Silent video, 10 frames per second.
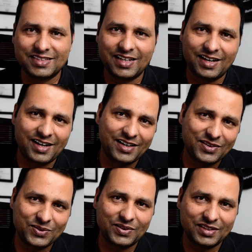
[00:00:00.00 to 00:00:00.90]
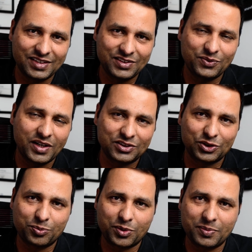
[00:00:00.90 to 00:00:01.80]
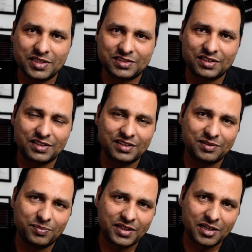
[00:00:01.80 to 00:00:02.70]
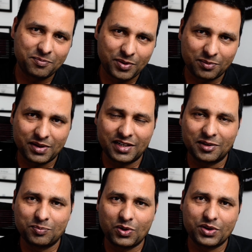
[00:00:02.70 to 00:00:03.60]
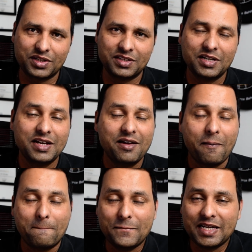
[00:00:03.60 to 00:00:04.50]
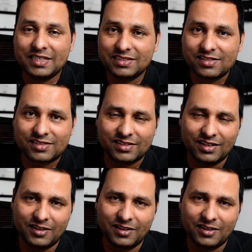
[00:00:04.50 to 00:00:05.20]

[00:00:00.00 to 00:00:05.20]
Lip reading: they hired you and then you went through probationary and became permanent employee means